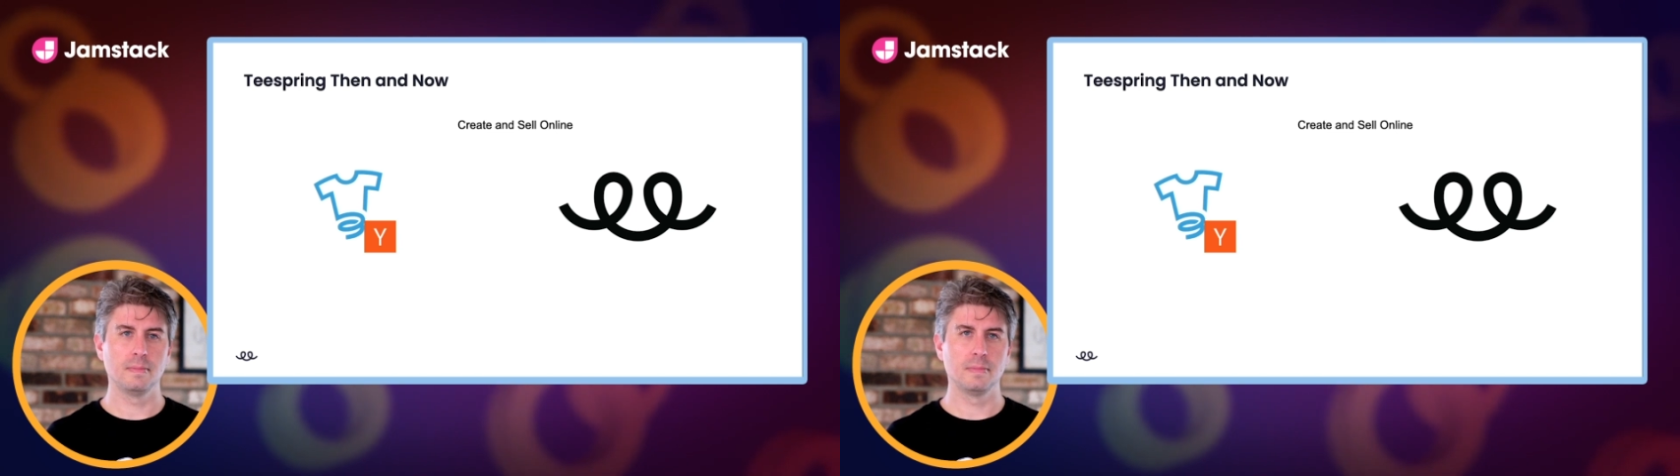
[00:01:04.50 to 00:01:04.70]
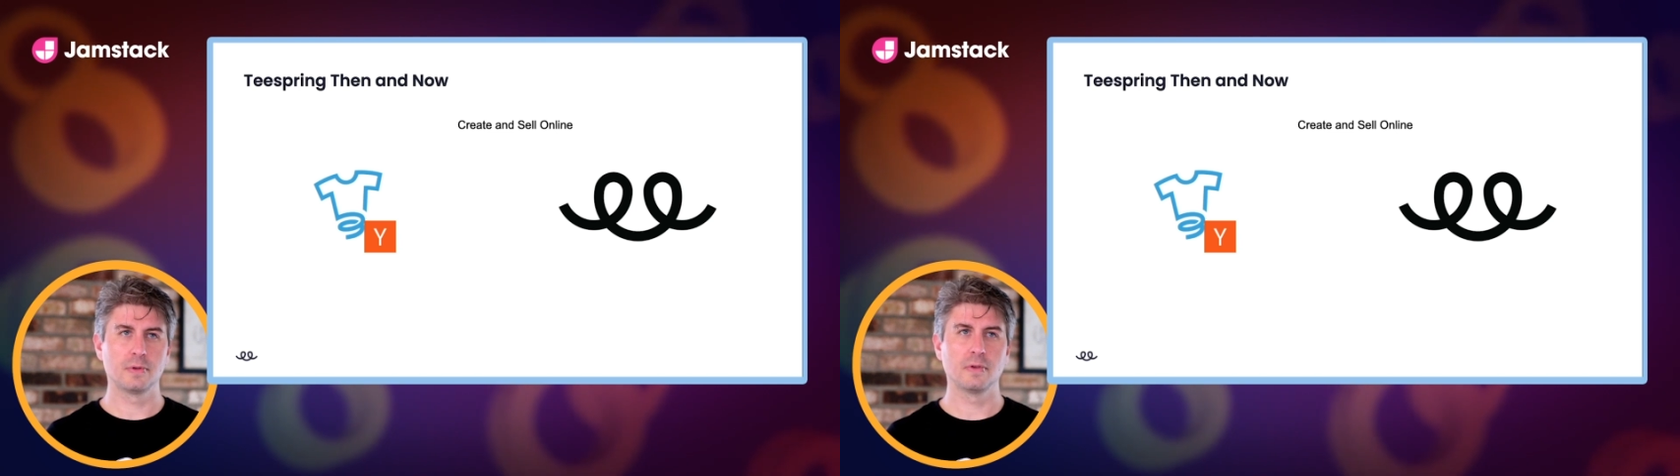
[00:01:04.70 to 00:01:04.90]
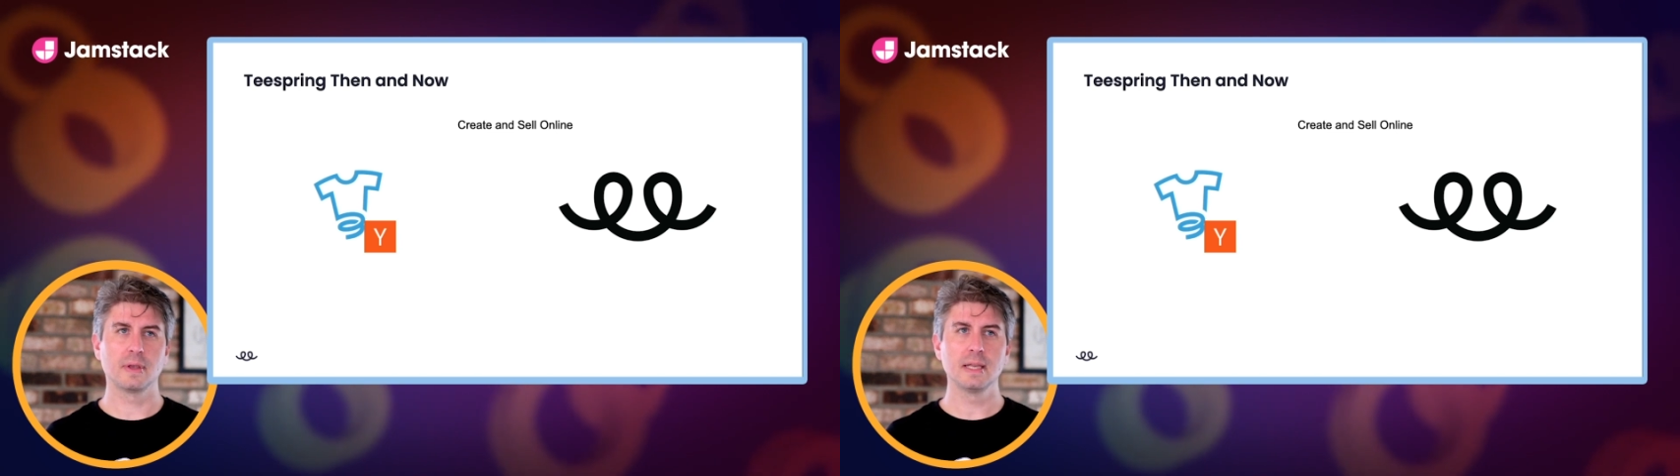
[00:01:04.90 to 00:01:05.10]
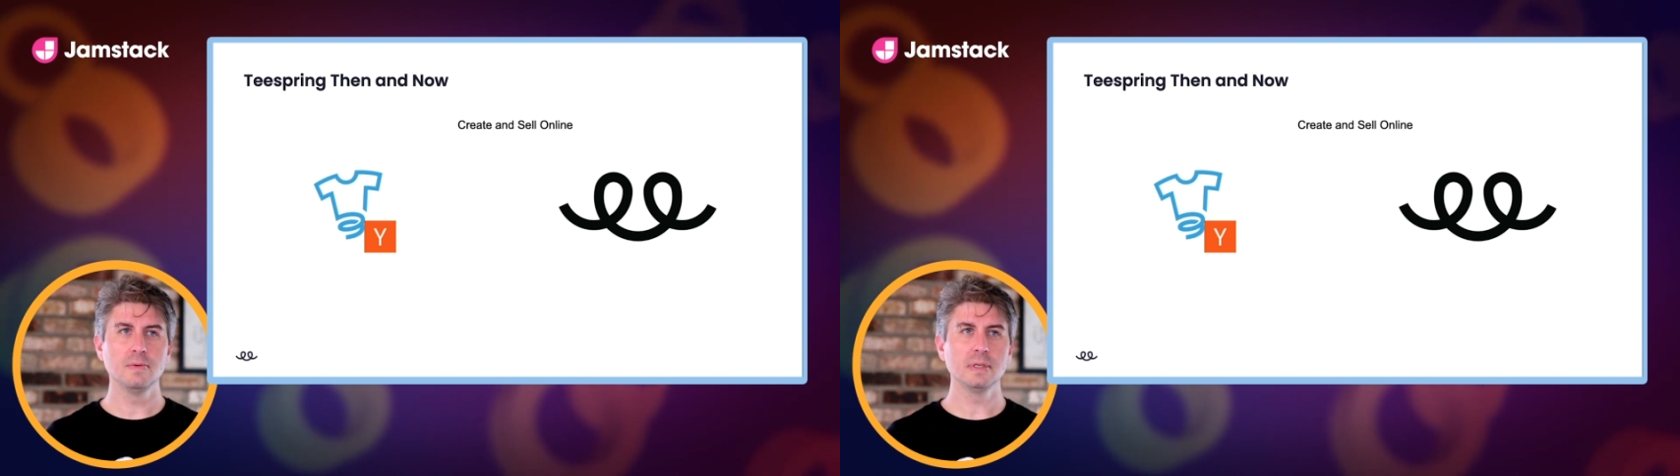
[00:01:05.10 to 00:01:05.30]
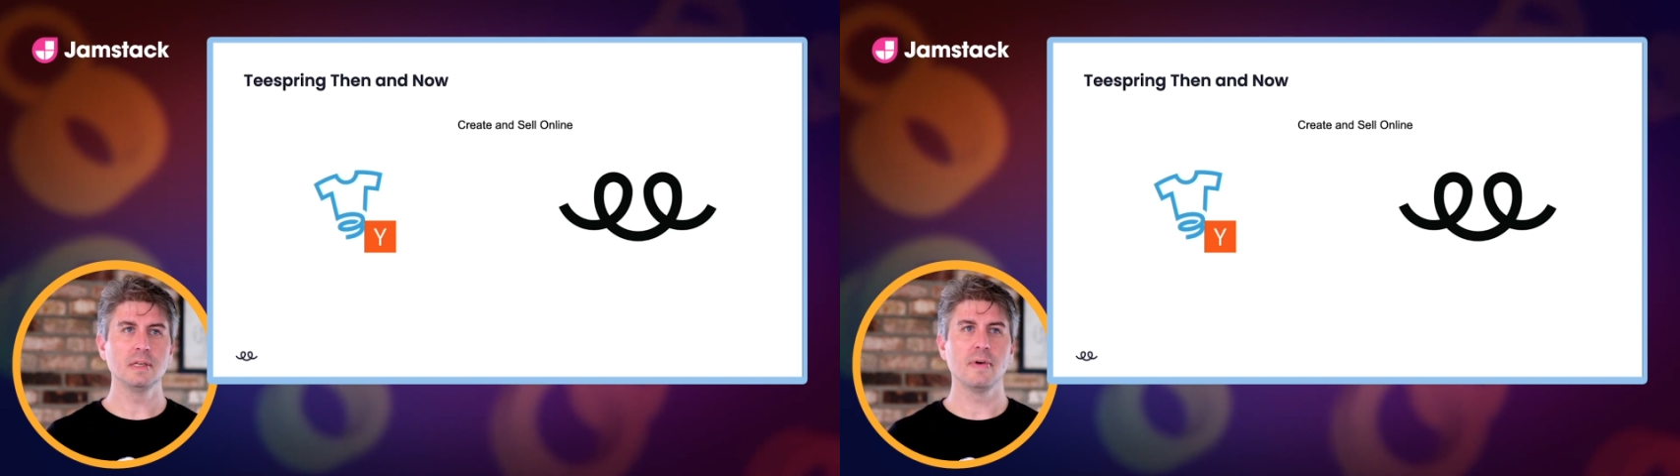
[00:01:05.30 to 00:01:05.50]
so this idea
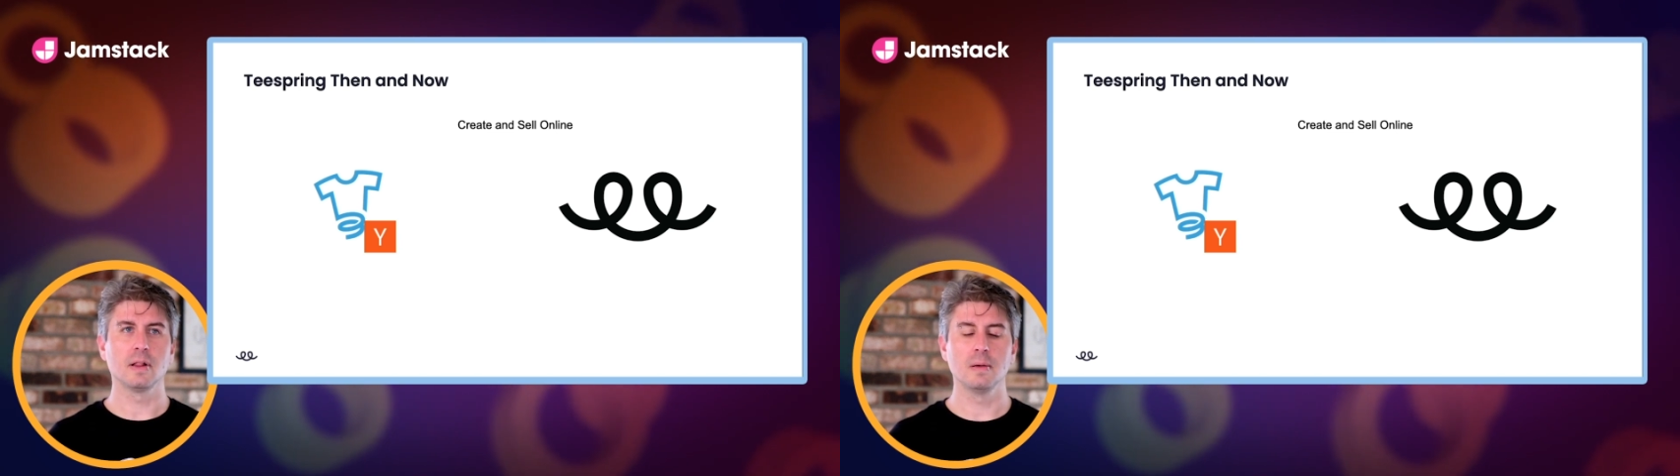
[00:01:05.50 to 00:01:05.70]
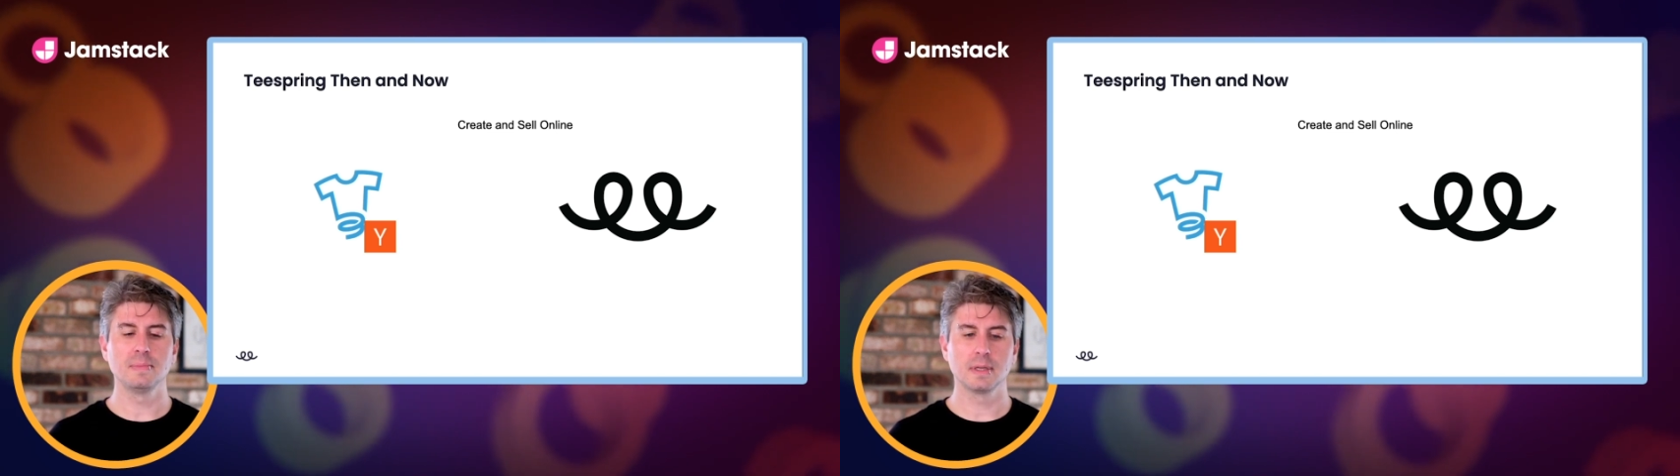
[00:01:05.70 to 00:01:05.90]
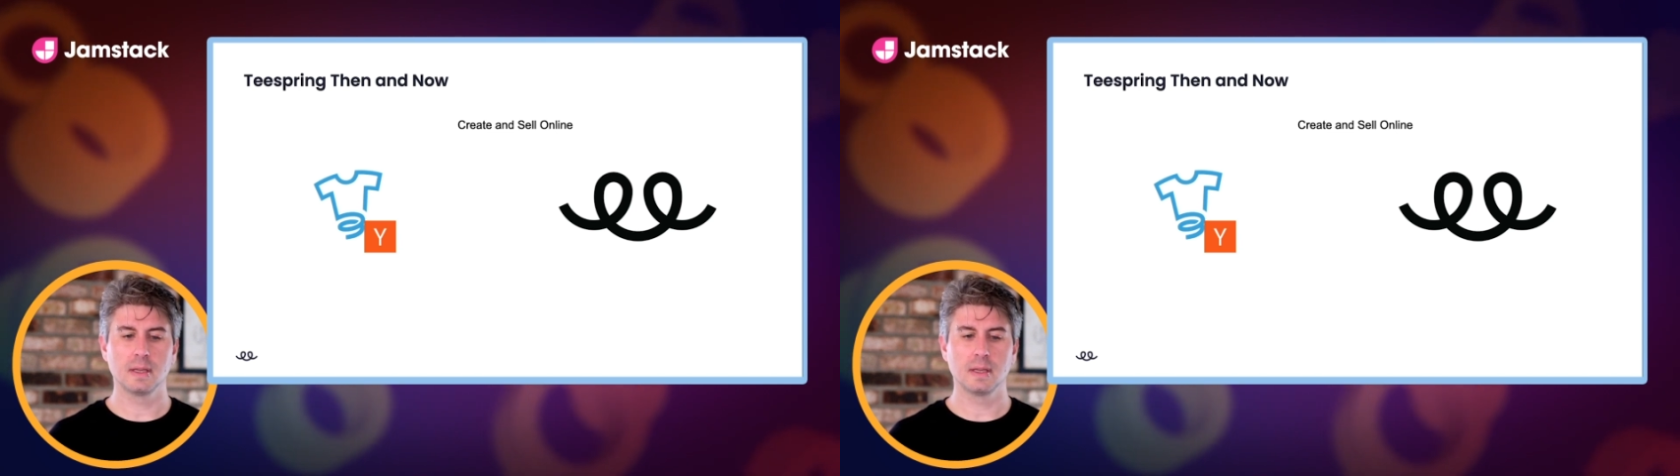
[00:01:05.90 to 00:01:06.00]
was developed,